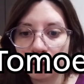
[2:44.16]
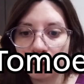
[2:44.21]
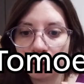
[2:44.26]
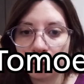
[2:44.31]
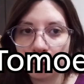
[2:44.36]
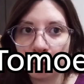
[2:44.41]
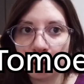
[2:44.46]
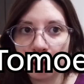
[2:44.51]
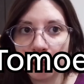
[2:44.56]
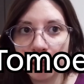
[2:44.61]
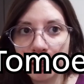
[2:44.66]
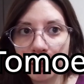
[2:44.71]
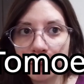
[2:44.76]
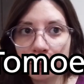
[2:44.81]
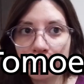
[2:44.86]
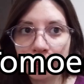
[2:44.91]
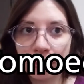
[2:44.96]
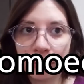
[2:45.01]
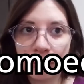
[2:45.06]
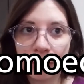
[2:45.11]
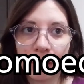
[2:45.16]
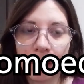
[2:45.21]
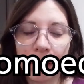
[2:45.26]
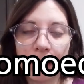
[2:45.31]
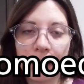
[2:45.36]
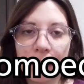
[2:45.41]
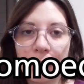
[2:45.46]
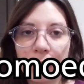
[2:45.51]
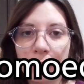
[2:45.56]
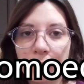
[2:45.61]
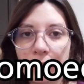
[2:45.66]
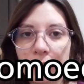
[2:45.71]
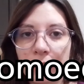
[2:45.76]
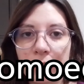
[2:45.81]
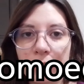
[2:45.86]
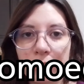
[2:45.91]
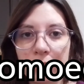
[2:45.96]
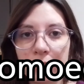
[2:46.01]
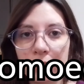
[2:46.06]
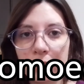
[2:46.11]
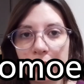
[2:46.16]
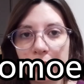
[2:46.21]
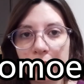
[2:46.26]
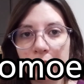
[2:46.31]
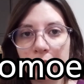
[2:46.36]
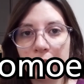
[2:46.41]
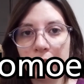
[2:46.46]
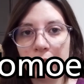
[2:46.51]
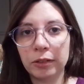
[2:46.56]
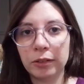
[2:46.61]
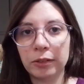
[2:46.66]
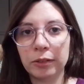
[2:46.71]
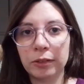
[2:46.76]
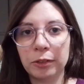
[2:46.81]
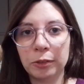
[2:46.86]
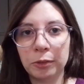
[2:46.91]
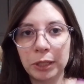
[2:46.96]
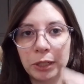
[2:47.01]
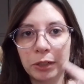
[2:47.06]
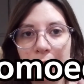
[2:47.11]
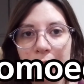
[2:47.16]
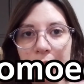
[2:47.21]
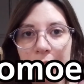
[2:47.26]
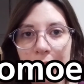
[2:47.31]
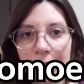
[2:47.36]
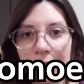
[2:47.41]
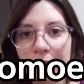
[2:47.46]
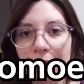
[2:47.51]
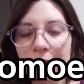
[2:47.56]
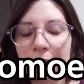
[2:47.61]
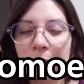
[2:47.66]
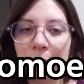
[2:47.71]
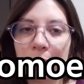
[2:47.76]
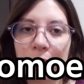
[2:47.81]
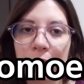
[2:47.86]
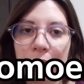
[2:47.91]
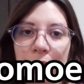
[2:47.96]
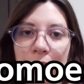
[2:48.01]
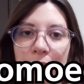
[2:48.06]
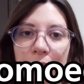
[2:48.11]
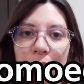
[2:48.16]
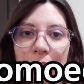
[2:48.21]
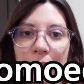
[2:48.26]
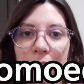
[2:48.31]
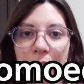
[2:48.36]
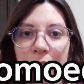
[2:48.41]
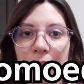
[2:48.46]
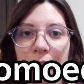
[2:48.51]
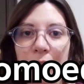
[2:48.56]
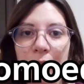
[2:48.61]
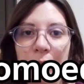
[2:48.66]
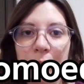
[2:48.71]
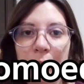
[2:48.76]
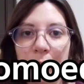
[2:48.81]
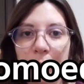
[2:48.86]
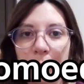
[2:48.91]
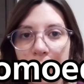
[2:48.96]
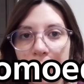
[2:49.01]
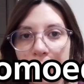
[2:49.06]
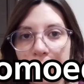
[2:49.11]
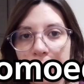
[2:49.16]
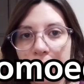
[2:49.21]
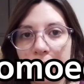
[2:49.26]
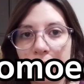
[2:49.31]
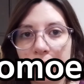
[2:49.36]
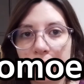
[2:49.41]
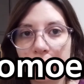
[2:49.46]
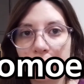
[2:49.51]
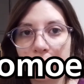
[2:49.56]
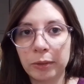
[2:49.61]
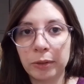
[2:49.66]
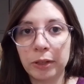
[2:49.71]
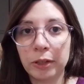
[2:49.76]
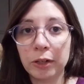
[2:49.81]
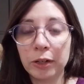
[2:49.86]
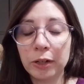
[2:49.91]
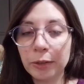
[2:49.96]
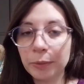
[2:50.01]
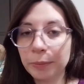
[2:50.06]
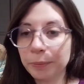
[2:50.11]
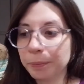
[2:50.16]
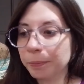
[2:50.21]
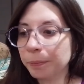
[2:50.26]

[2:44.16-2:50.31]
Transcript: Tomoeda. I added the little squiggle lines because I thought it would make it look cuter.